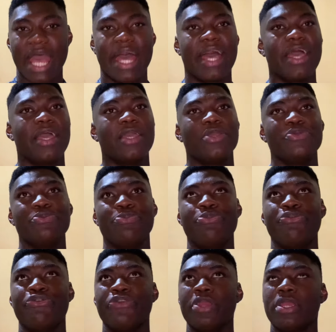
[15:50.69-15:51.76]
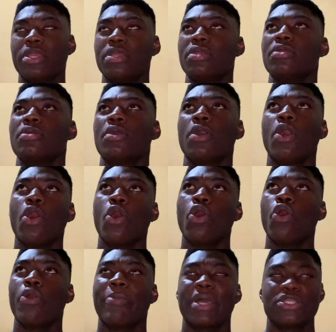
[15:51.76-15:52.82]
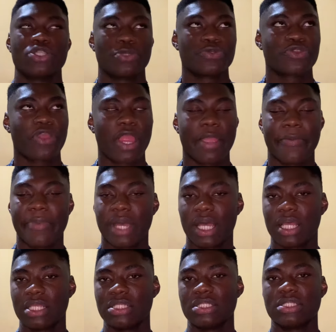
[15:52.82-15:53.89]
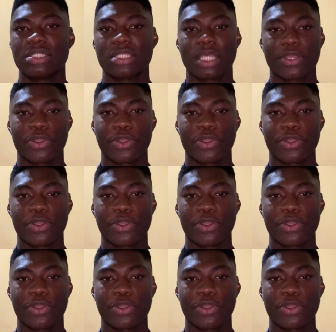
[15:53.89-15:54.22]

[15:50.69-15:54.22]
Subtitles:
I pray all my subscribers